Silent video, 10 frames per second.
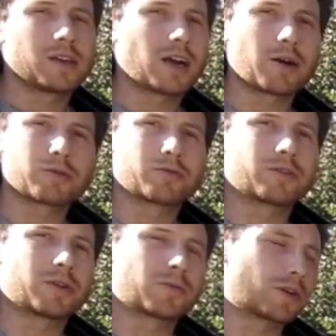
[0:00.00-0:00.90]
I wouldn't
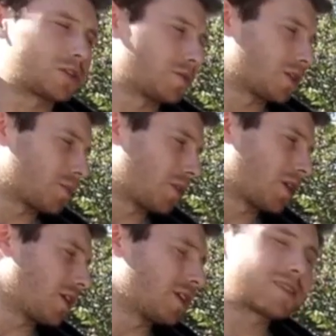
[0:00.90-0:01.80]
really worry too much, but
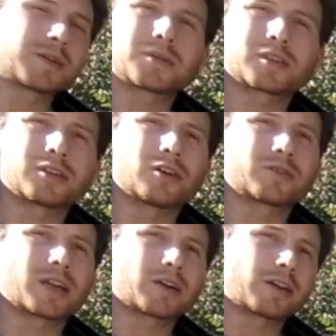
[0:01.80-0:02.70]
it is something to
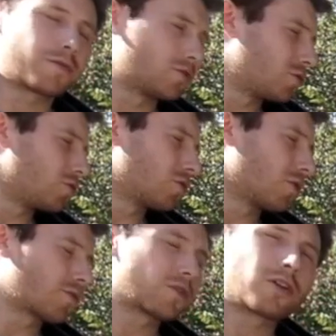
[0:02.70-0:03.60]
note that if you do
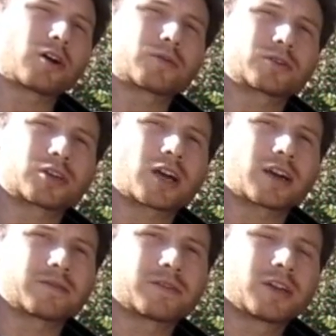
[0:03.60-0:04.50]
go for the all-wheel
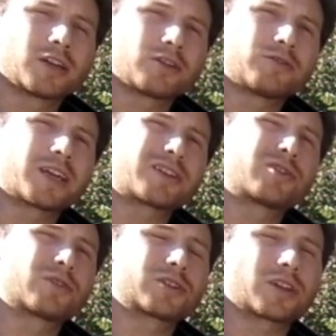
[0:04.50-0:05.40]
drive, you get
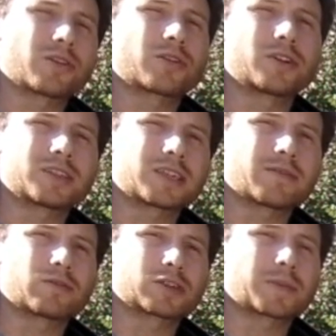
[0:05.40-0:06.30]

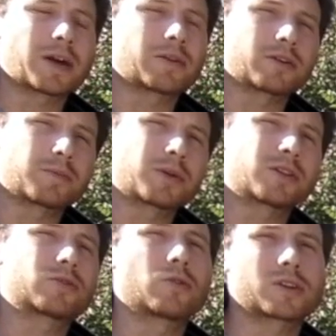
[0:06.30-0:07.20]
237 horsepower, but
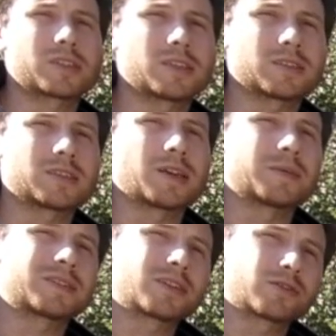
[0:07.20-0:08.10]
the torque stays the same.
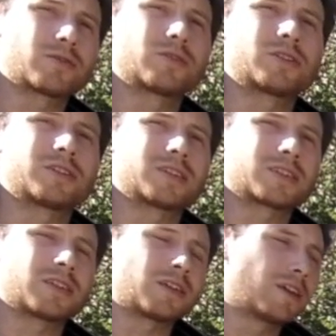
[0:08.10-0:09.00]
It's still
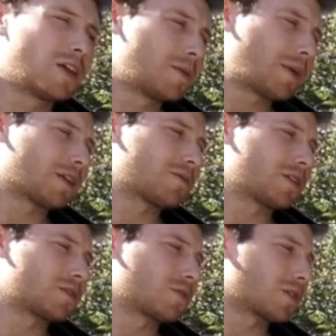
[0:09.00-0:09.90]
260 pound-feet
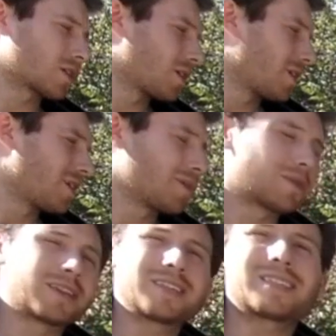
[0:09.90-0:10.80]
of torque.
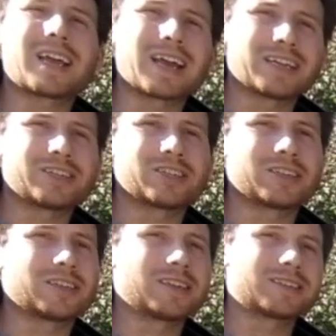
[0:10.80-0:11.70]
But this
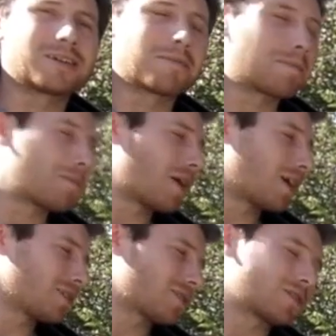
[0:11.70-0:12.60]
engine is a
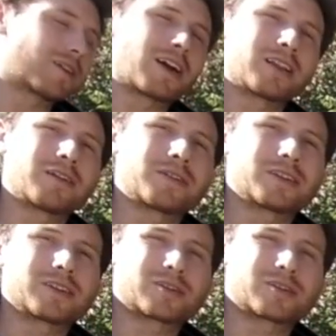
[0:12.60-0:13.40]
monster. I love it.